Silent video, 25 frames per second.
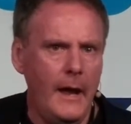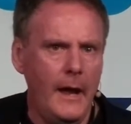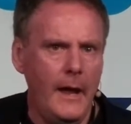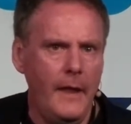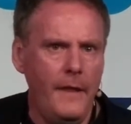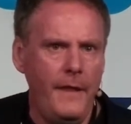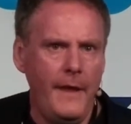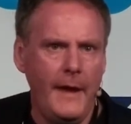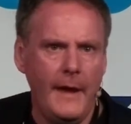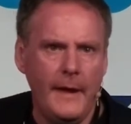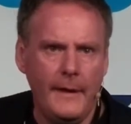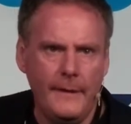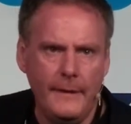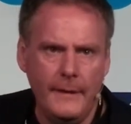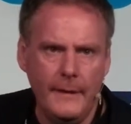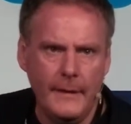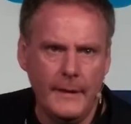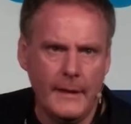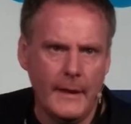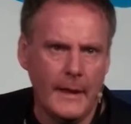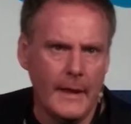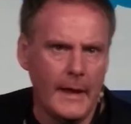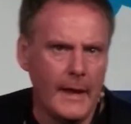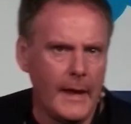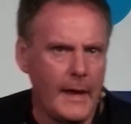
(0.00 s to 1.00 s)

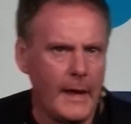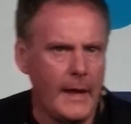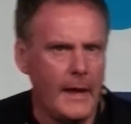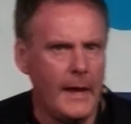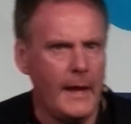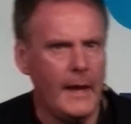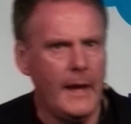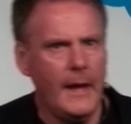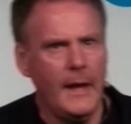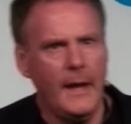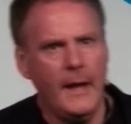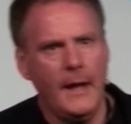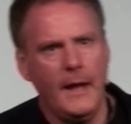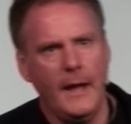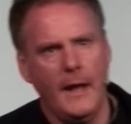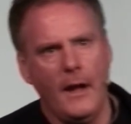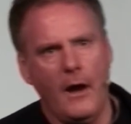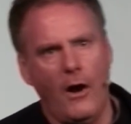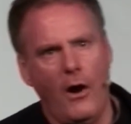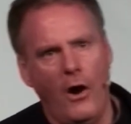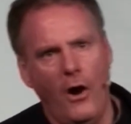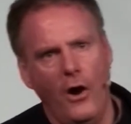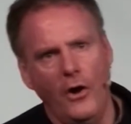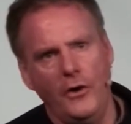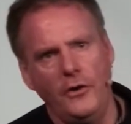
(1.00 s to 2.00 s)
then
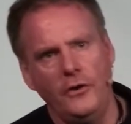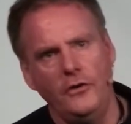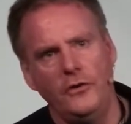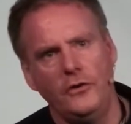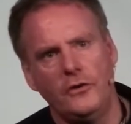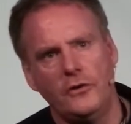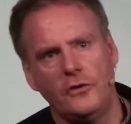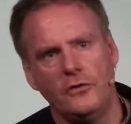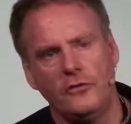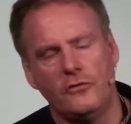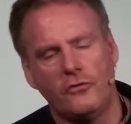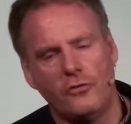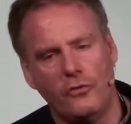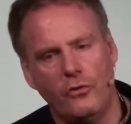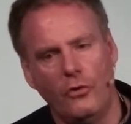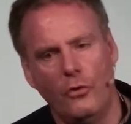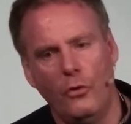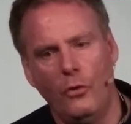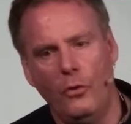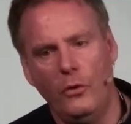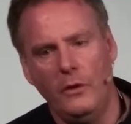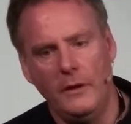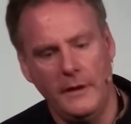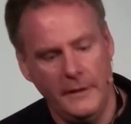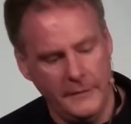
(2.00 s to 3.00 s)
how do you
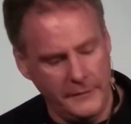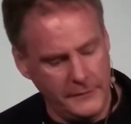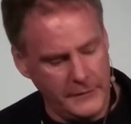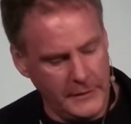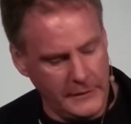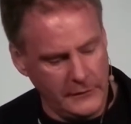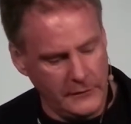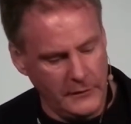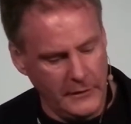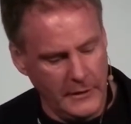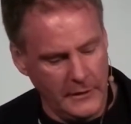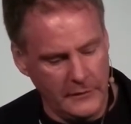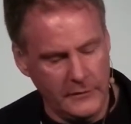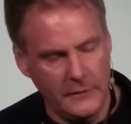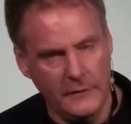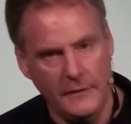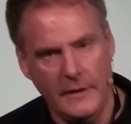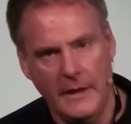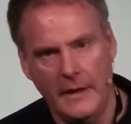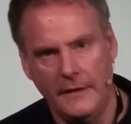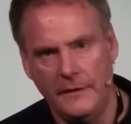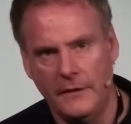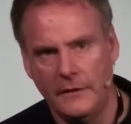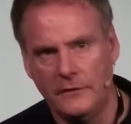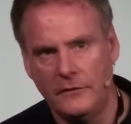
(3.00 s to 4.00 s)
control this situation
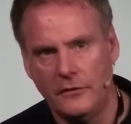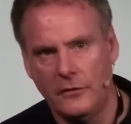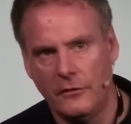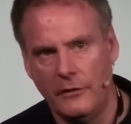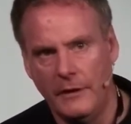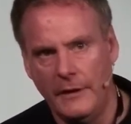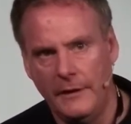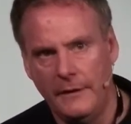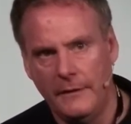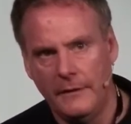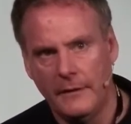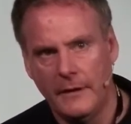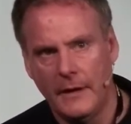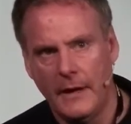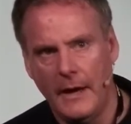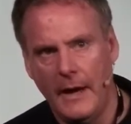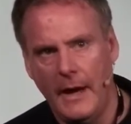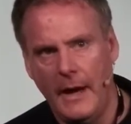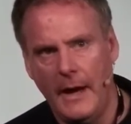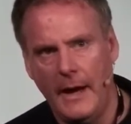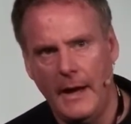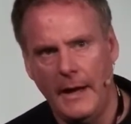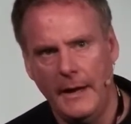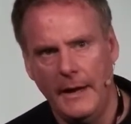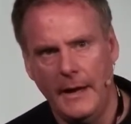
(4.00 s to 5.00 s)
then that you're in?
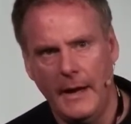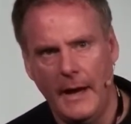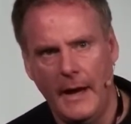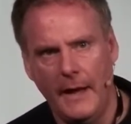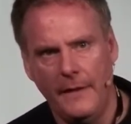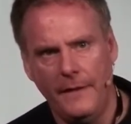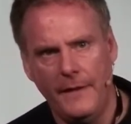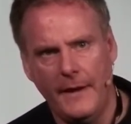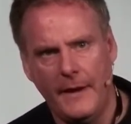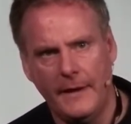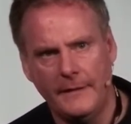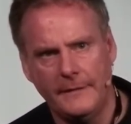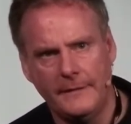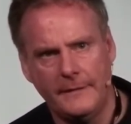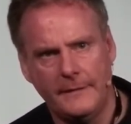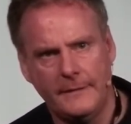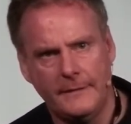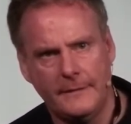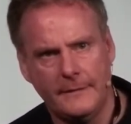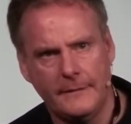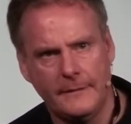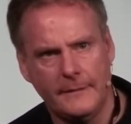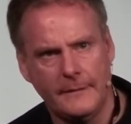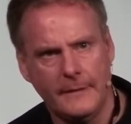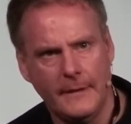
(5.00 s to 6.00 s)
And
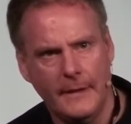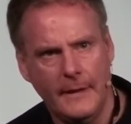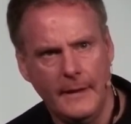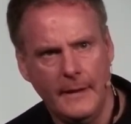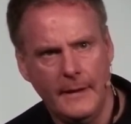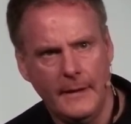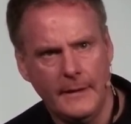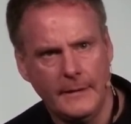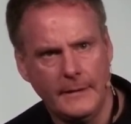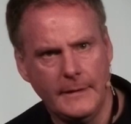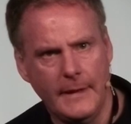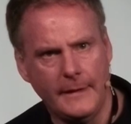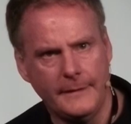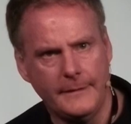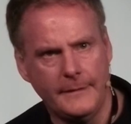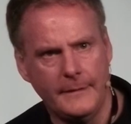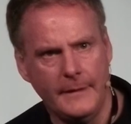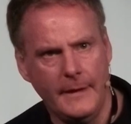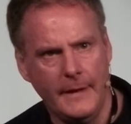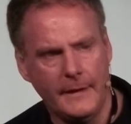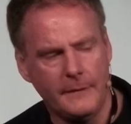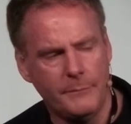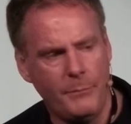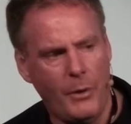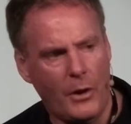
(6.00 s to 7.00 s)
that's the
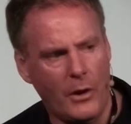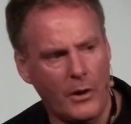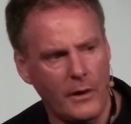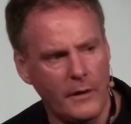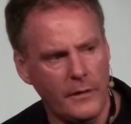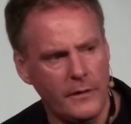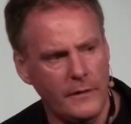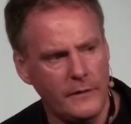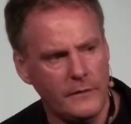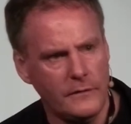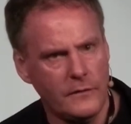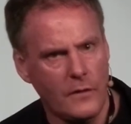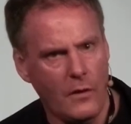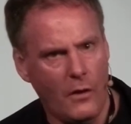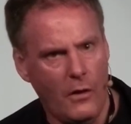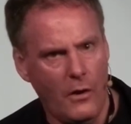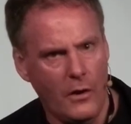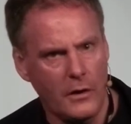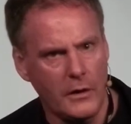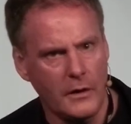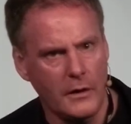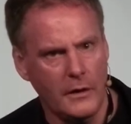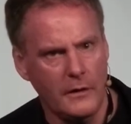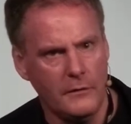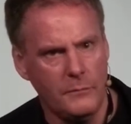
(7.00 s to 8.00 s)
next part of this
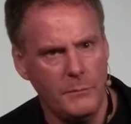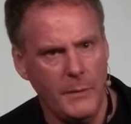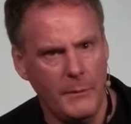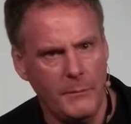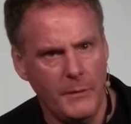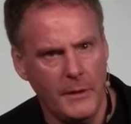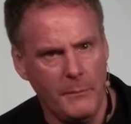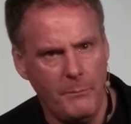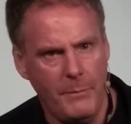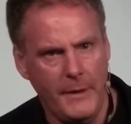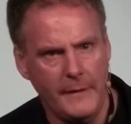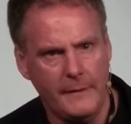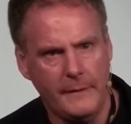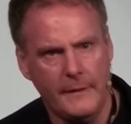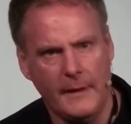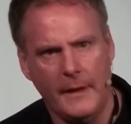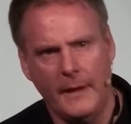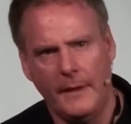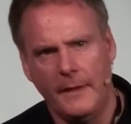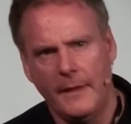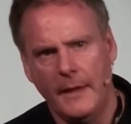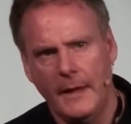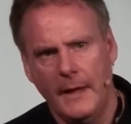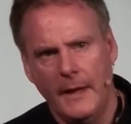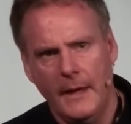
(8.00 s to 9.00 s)
talk, and it's maybe the bit
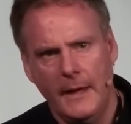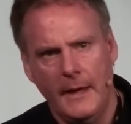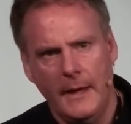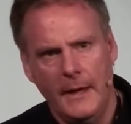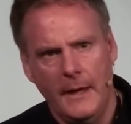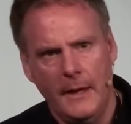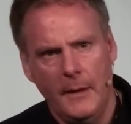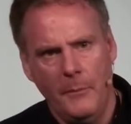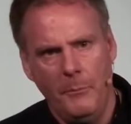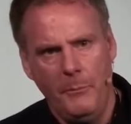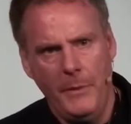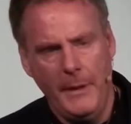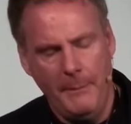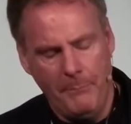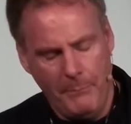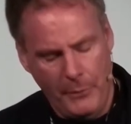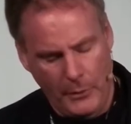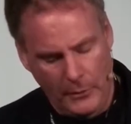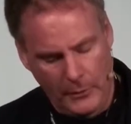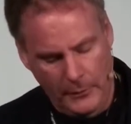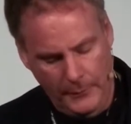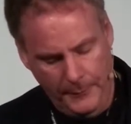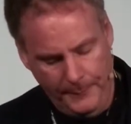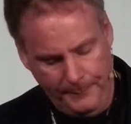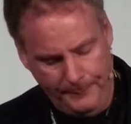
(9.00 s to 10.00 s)
that
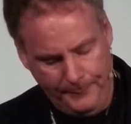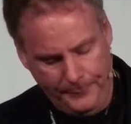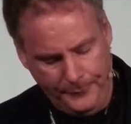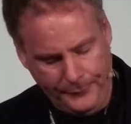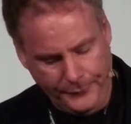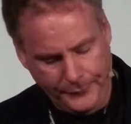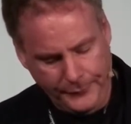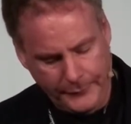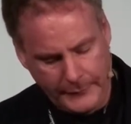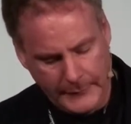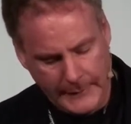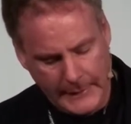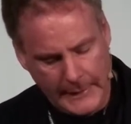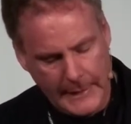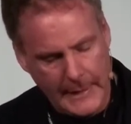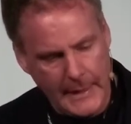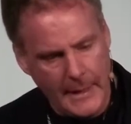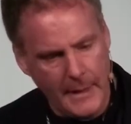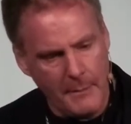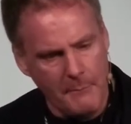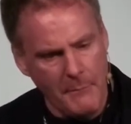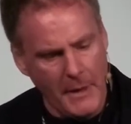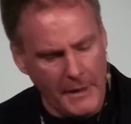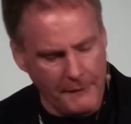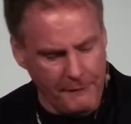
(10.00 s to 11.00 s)
people
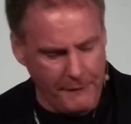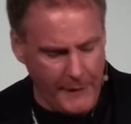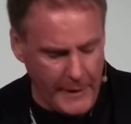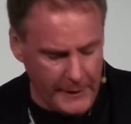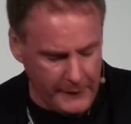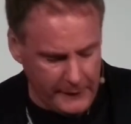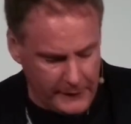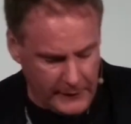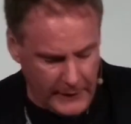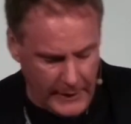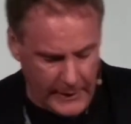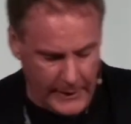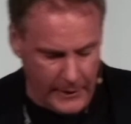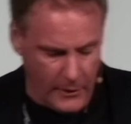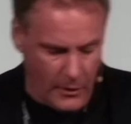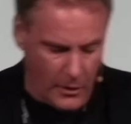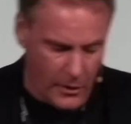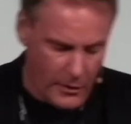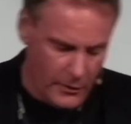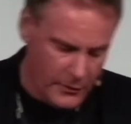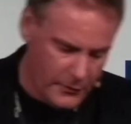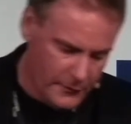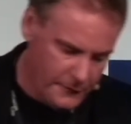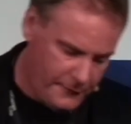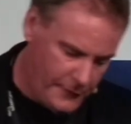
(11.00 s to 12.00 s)
might find slightly
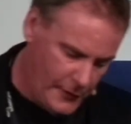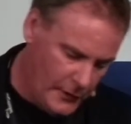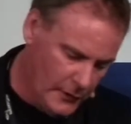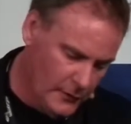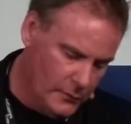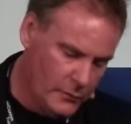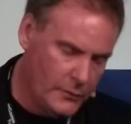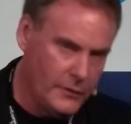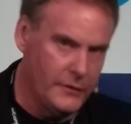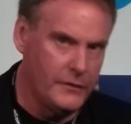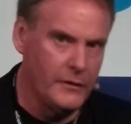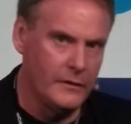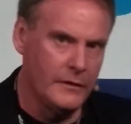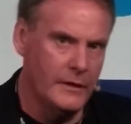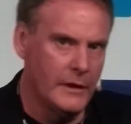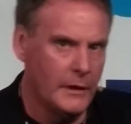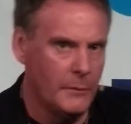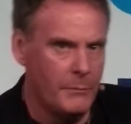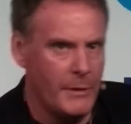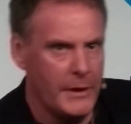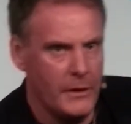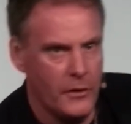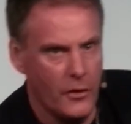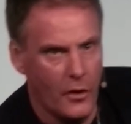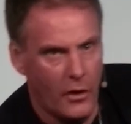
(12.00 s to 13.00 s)
harder to follow because it's a little
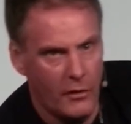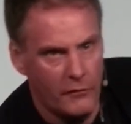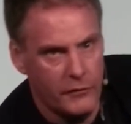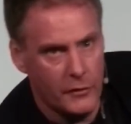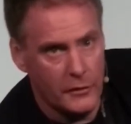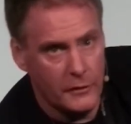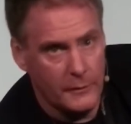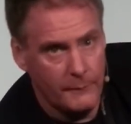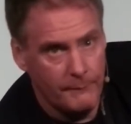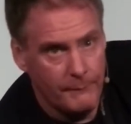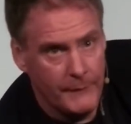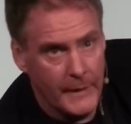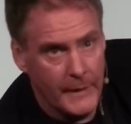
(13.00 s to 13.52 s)
bit novel.